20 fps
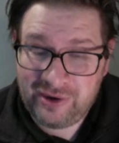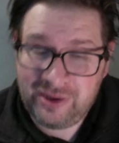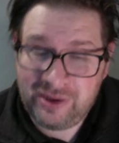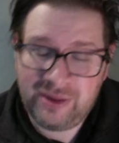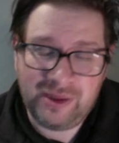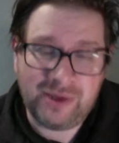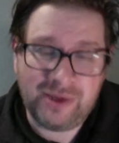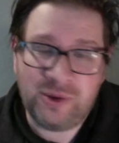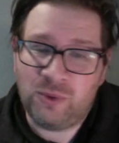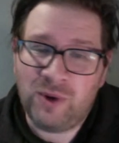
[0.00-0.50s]

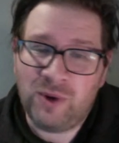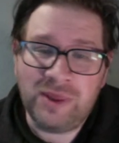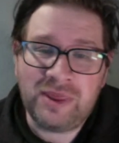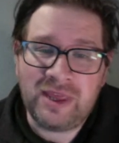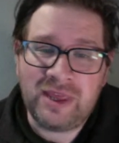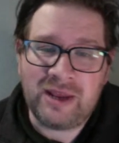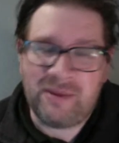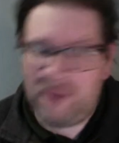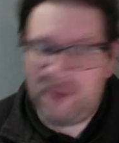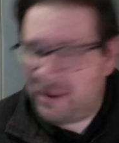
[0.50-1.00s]
The one
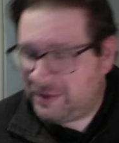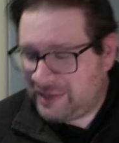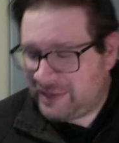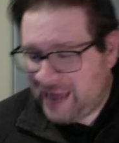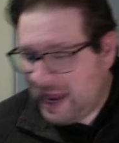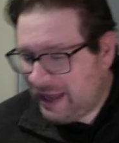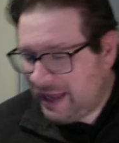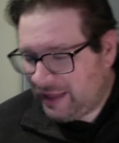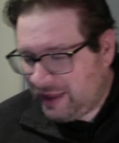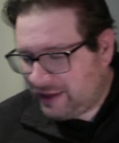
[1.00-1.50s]
thing about
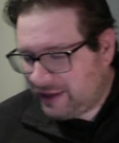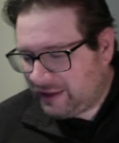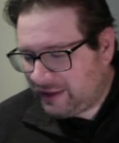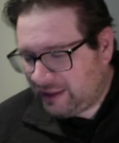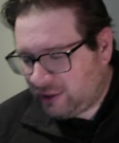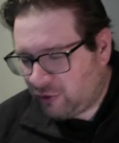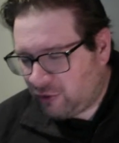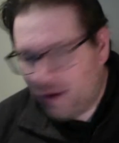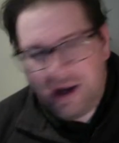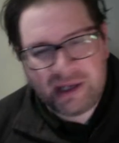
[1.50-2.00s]

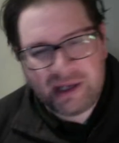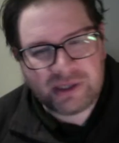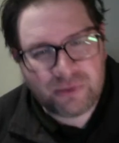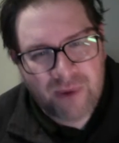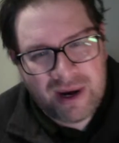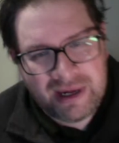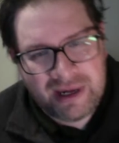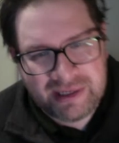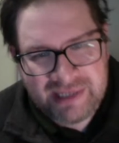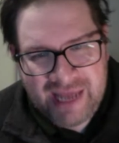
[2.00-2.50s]
the greatest
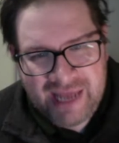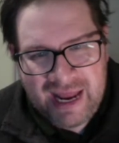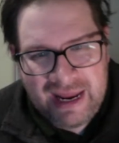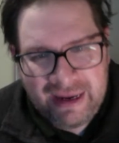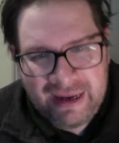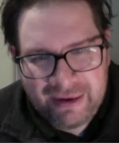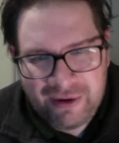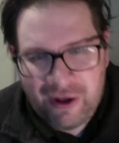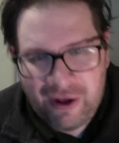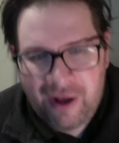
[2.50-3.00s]
way to
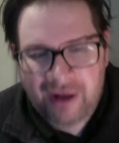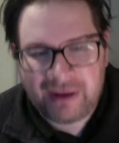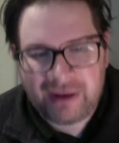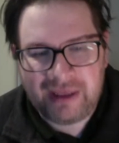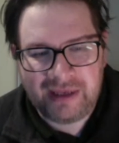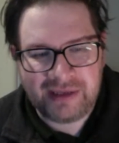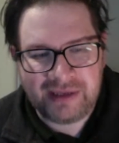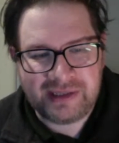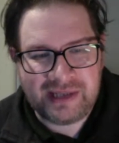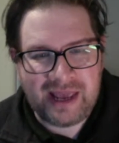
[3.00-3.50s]
tank in
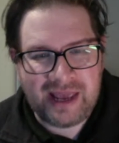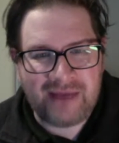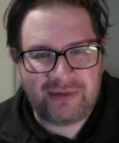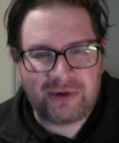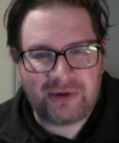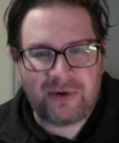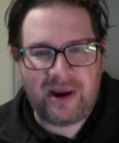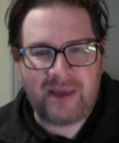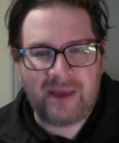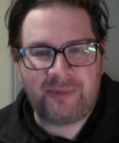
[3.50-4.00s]
hockey is to have a
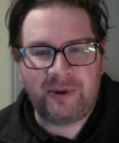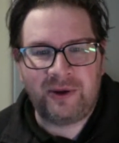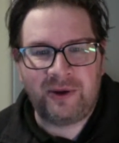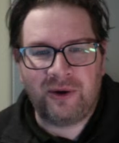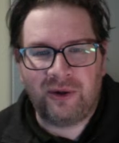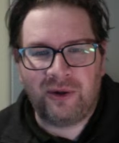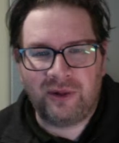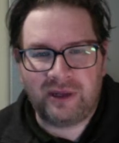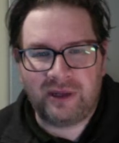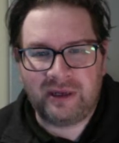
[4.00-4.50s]
crappy
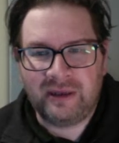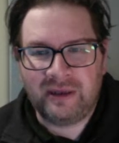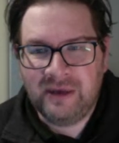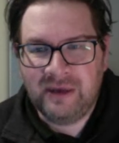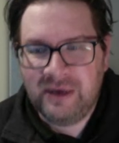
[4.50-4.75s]
goalie.